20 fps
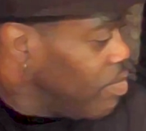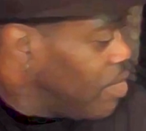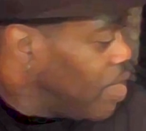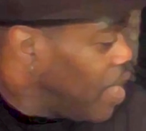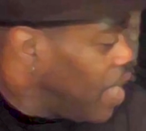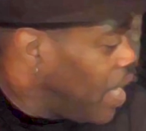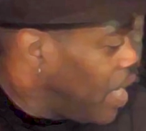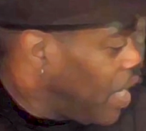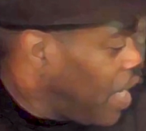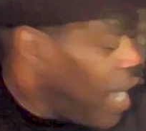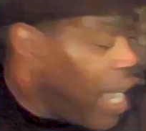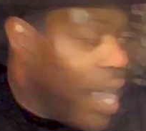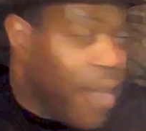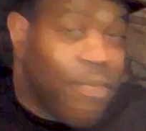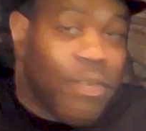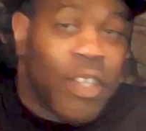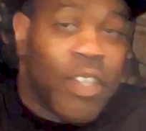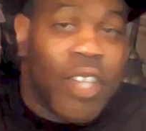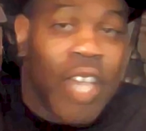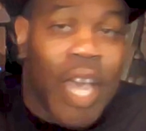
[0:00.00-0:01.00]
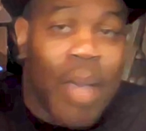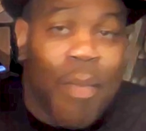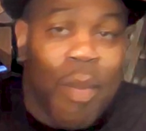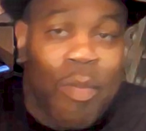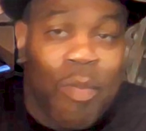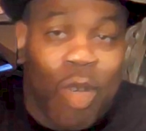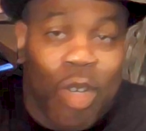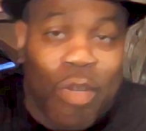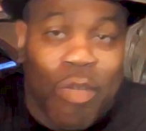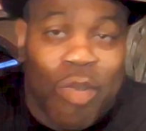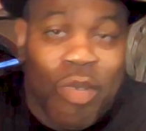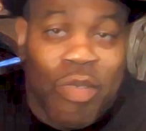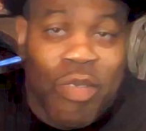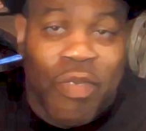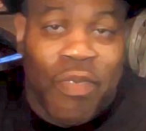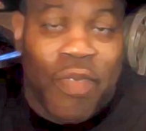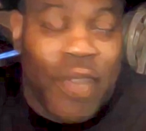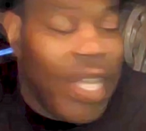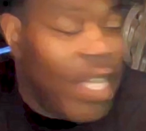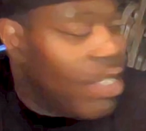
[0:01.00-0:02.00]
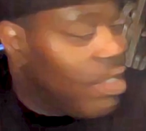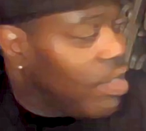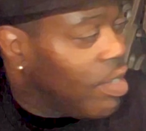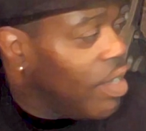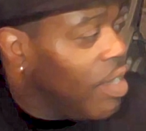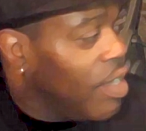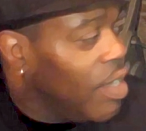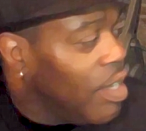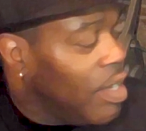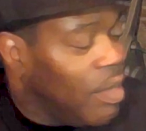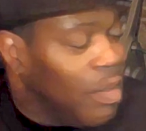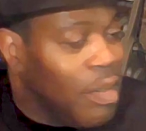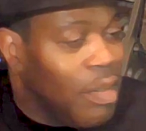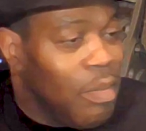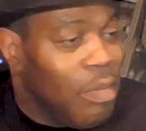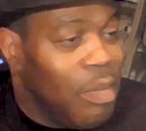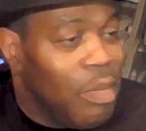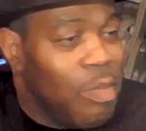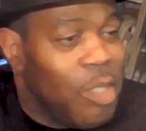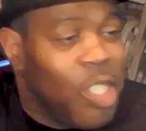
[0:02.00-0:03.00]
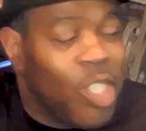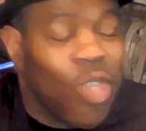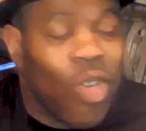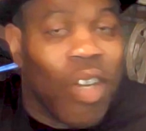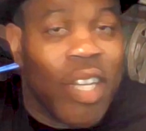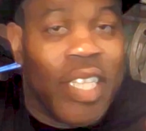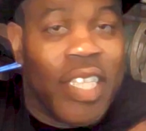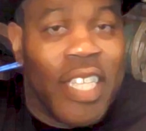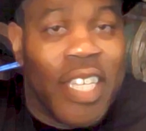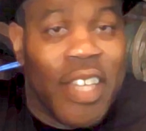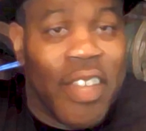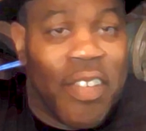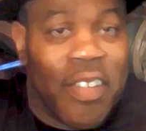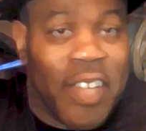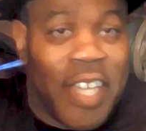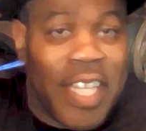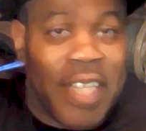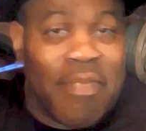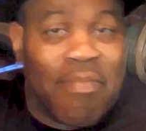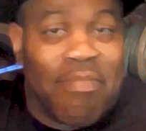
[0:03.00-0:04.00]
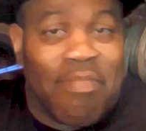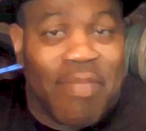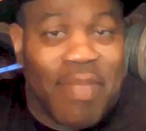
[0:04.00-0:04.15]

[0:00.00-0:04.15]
at half the time I'm going to move the flex. Let me start at the other end.